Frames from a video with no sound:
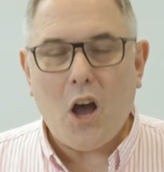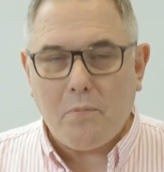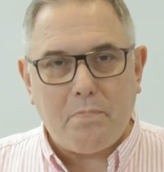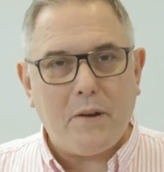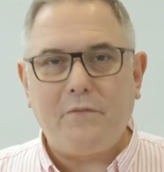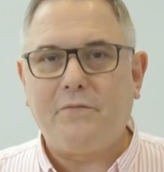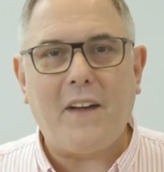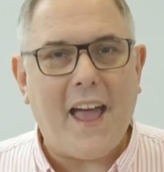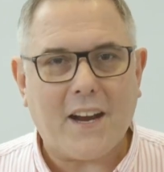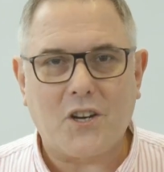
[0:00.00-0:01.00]
of
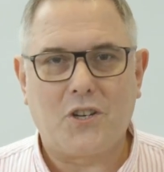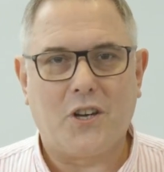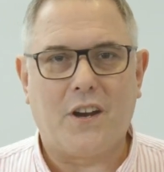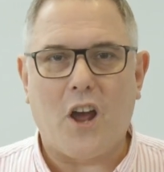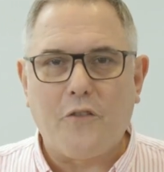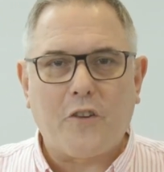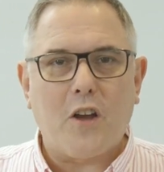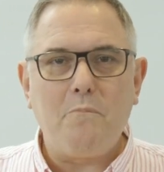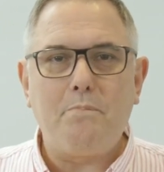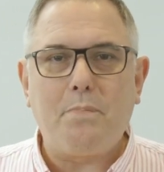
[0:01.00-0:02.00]
perfection, of
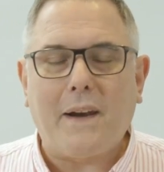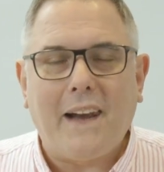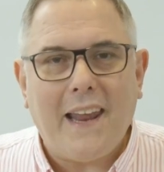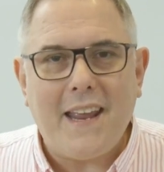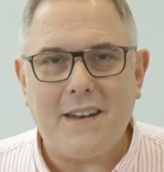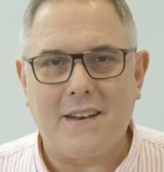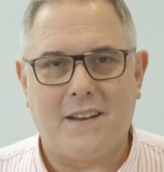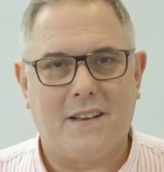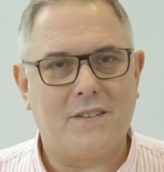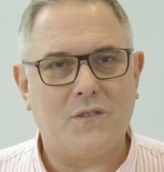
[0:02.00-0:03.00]

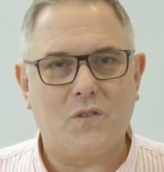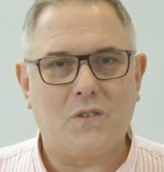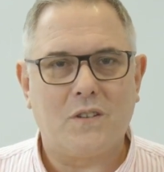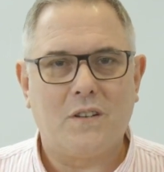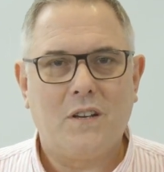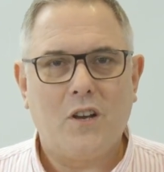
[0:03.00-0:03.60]
completeness,